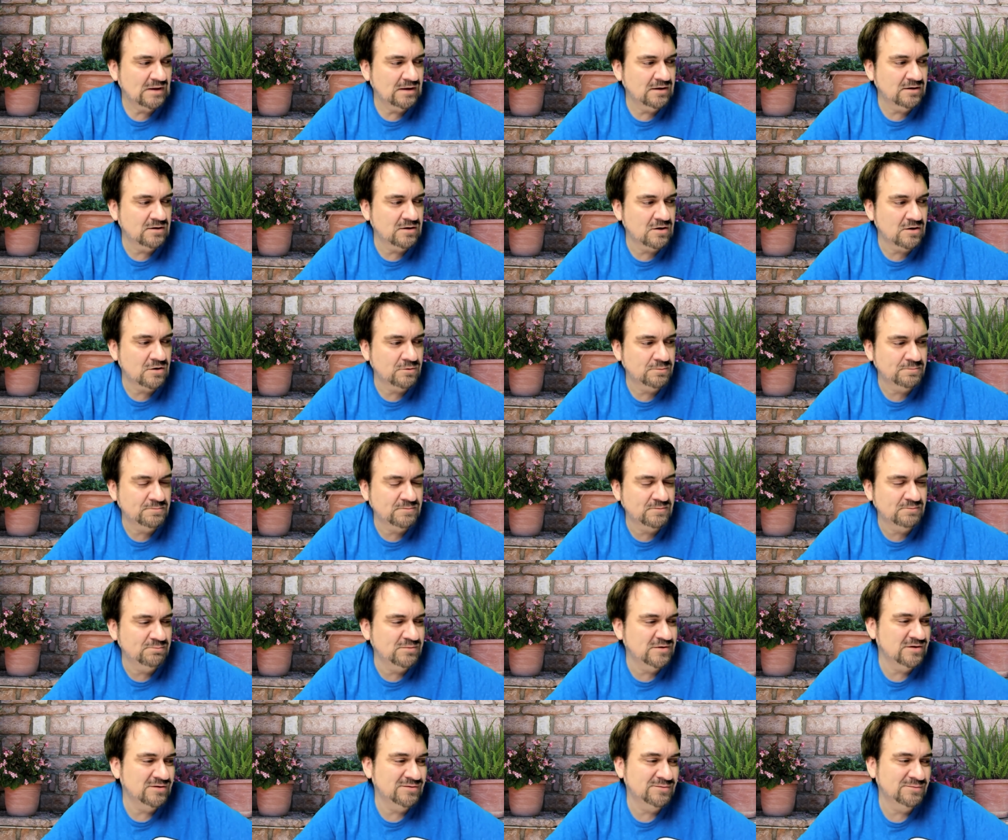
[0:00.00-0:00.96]
You know,
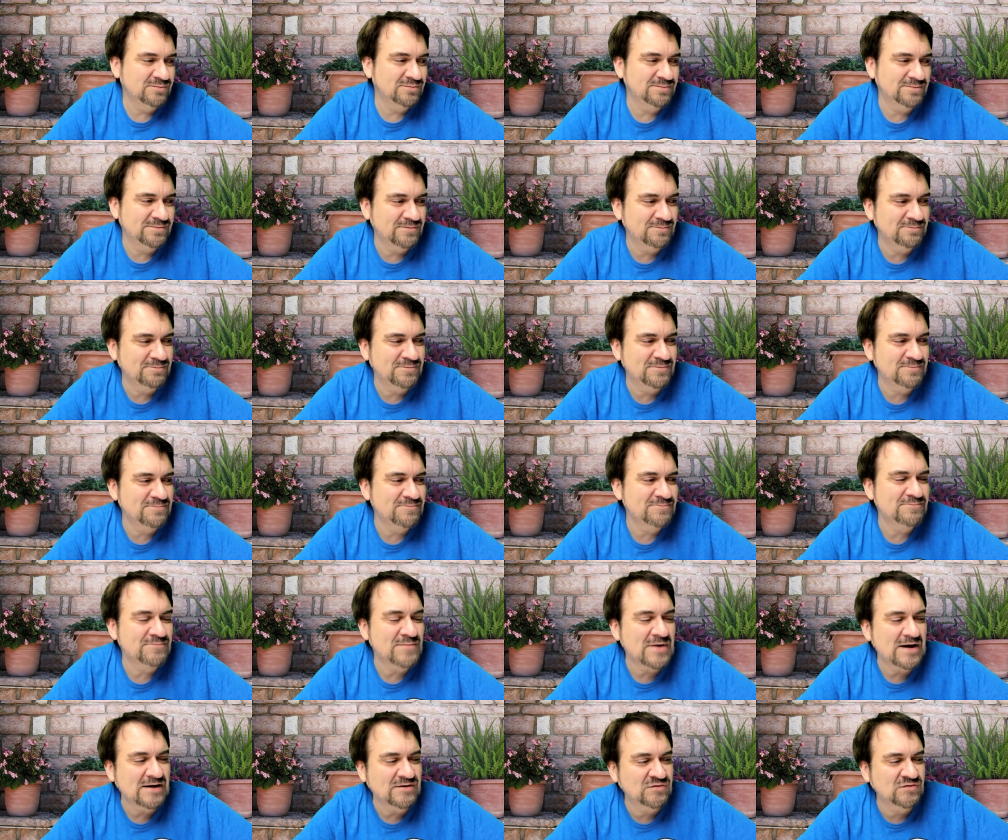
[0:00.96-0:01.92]
you
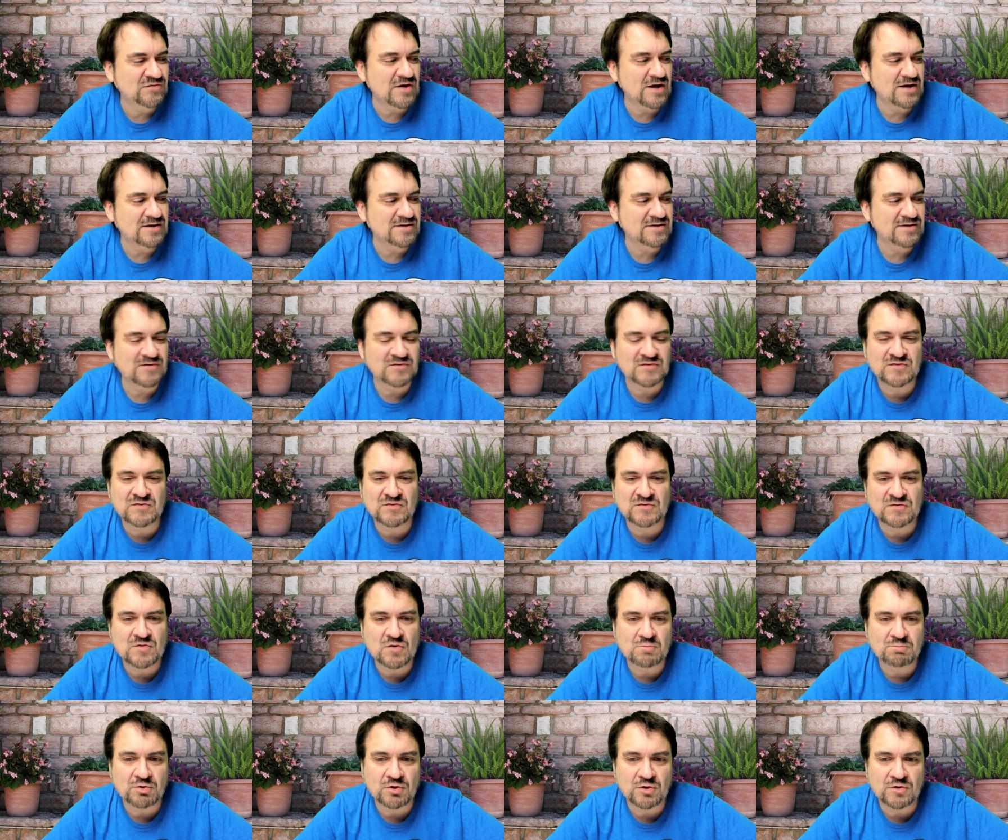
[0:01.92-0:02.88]
my son is his
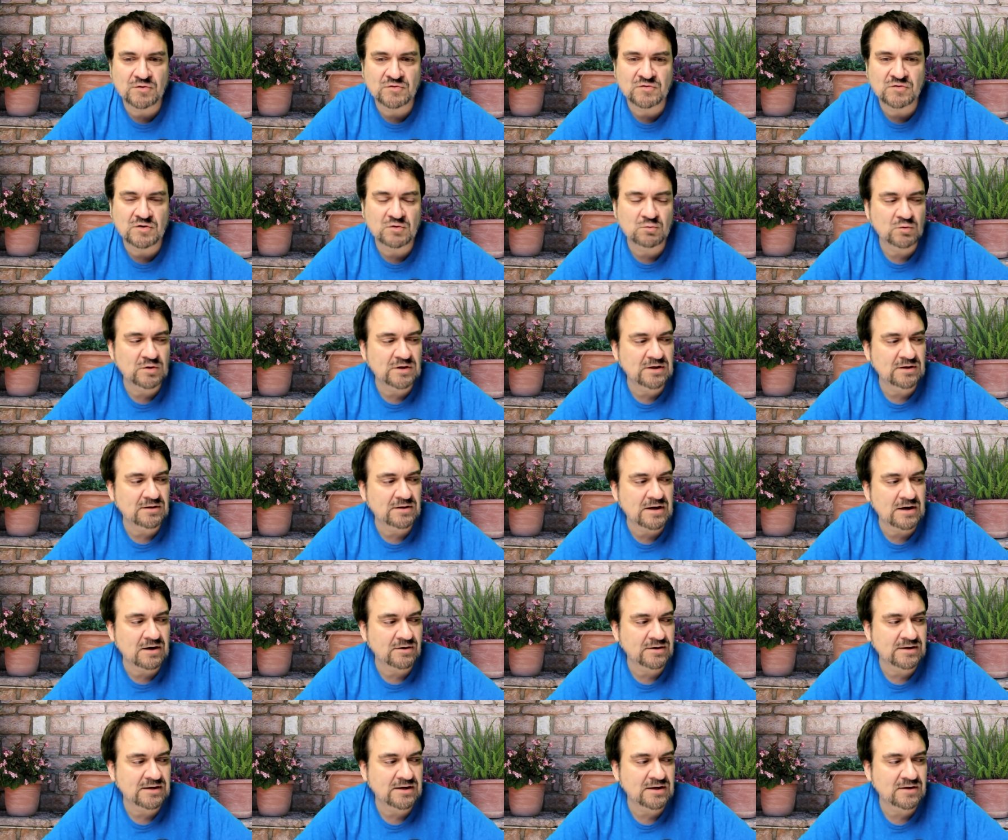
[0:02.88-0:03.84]
own person, and we let
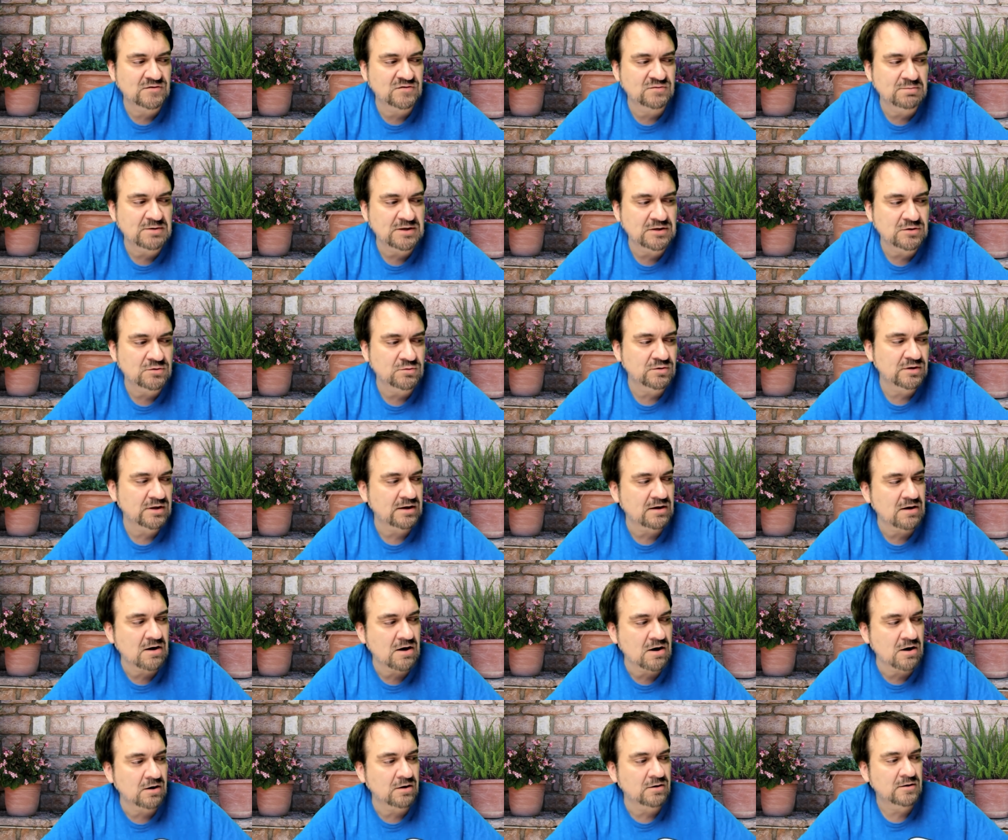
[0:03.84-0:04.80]
our kids be who they
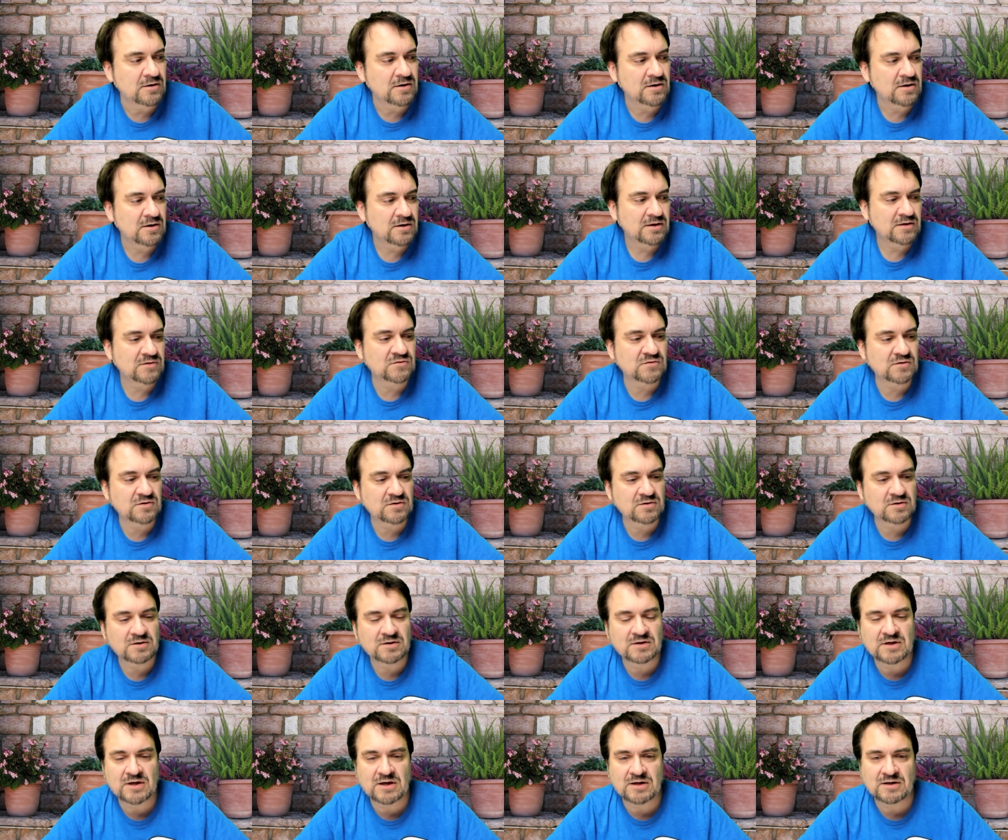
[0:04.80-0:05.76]
are. He's a
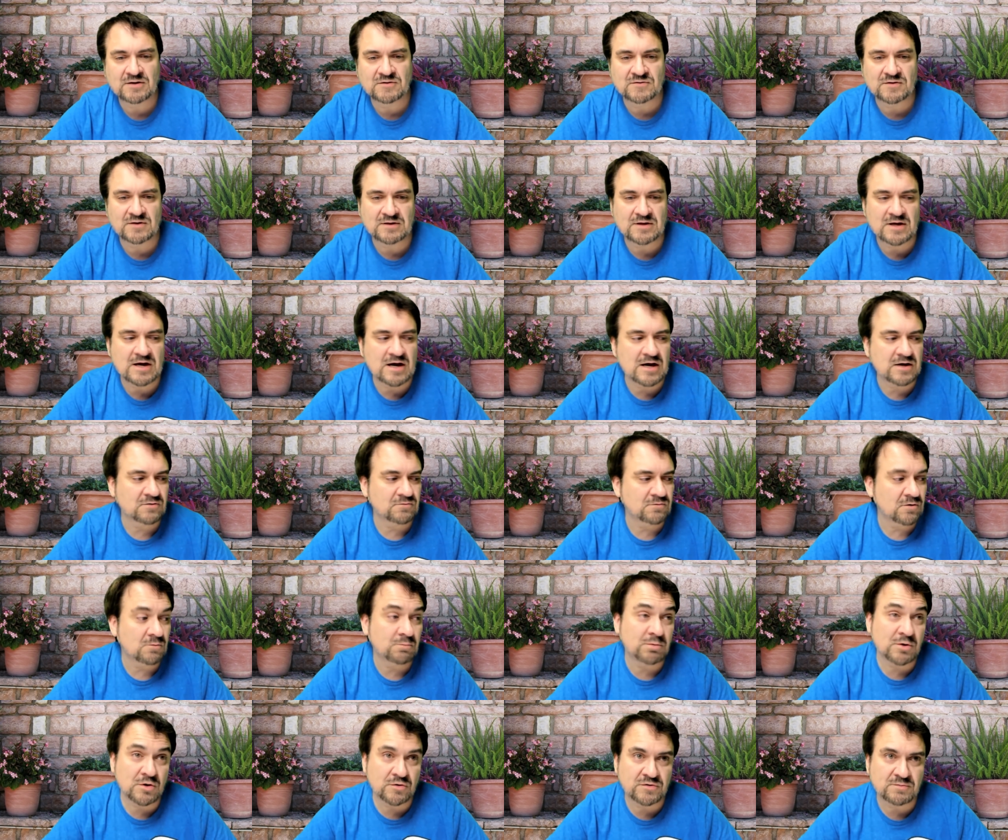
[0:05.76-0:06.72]
good kid. He's on the honor
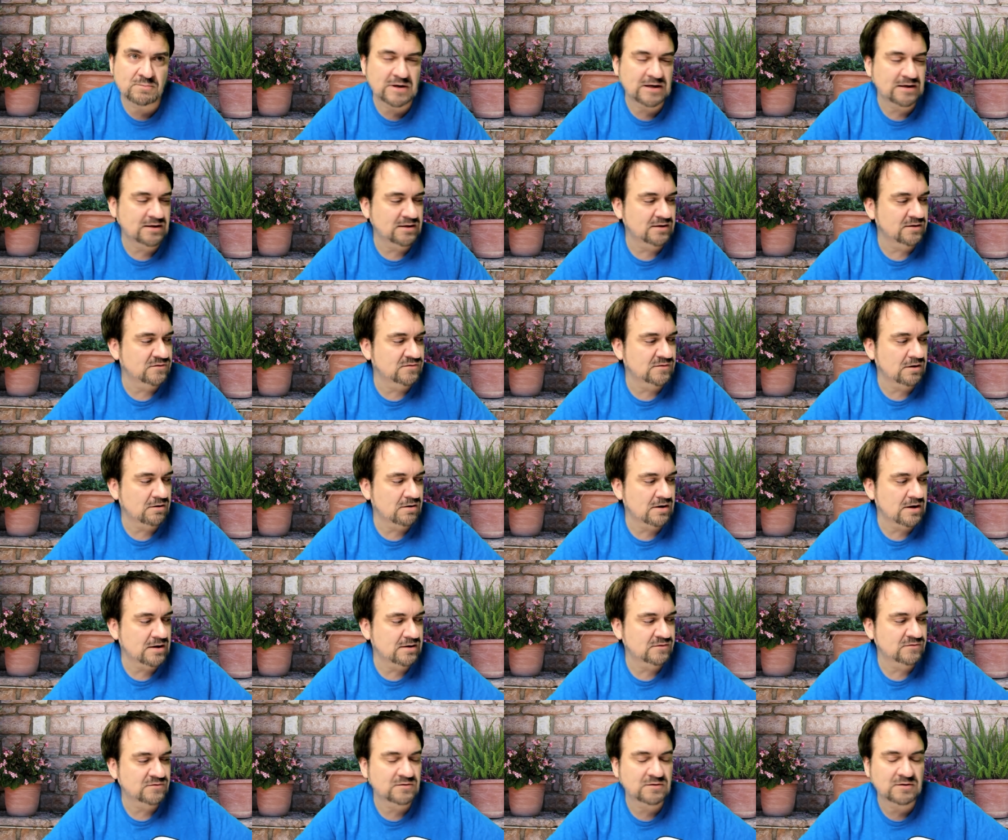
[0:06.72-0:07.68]
roll. Both of my kids are,
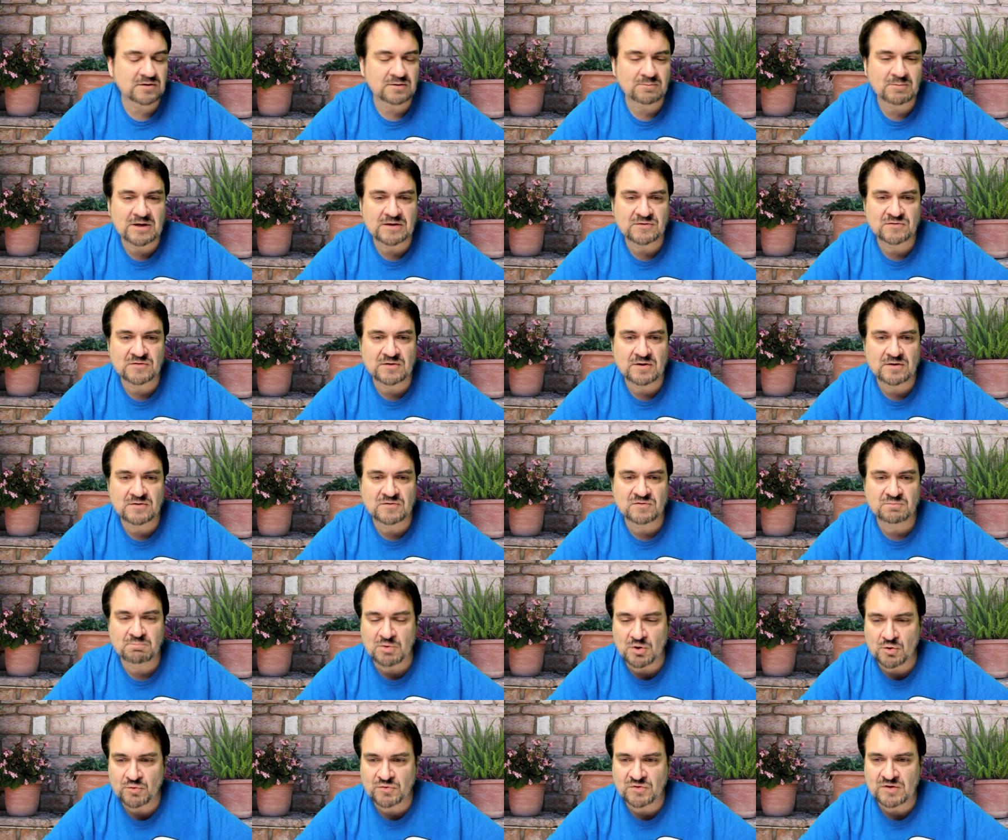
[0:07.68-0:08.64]
honestly. My sons
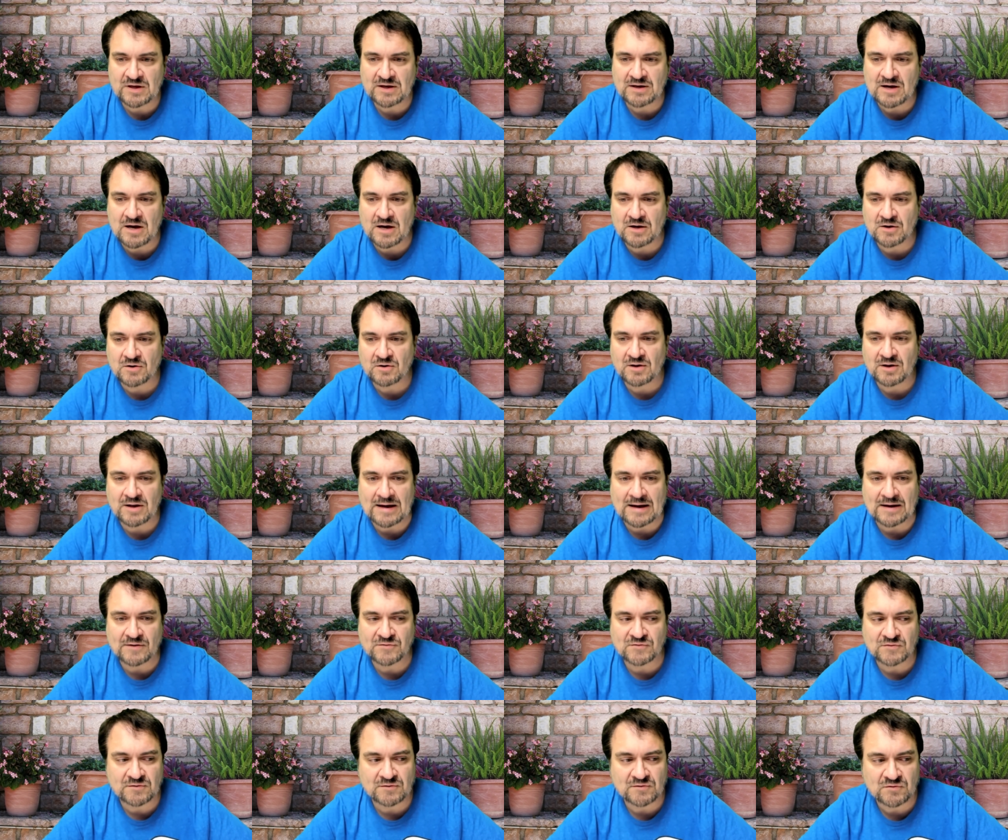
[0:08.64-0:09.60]
both take honor
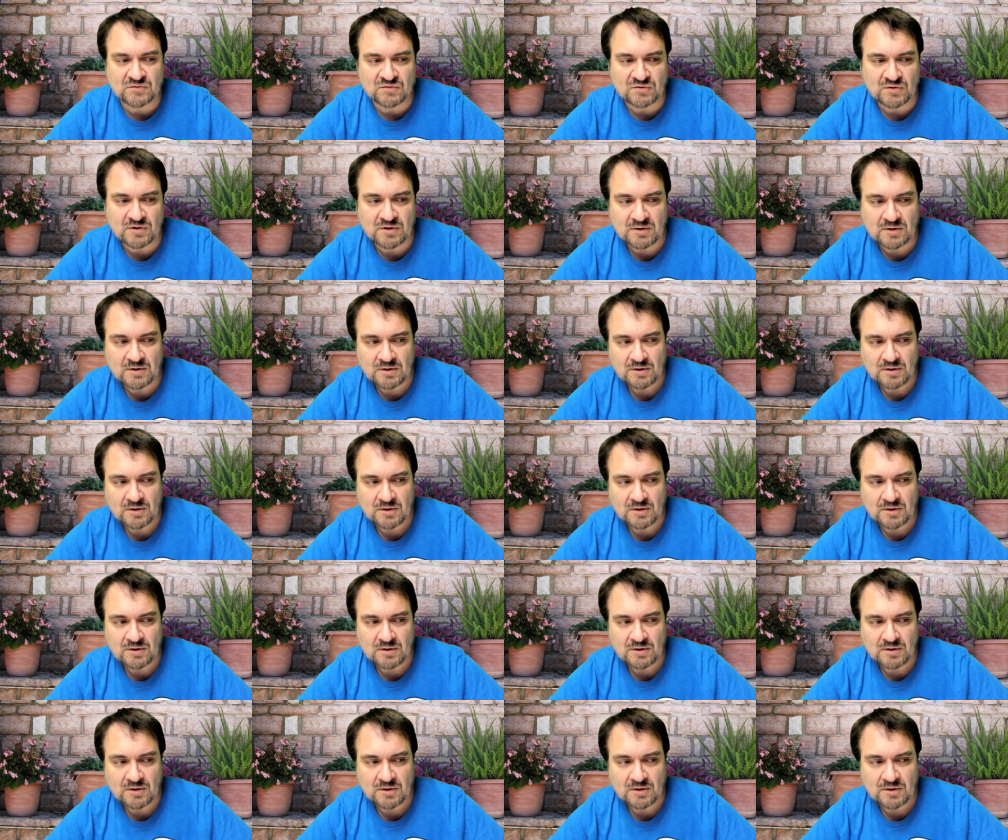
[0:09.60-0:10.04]
classes.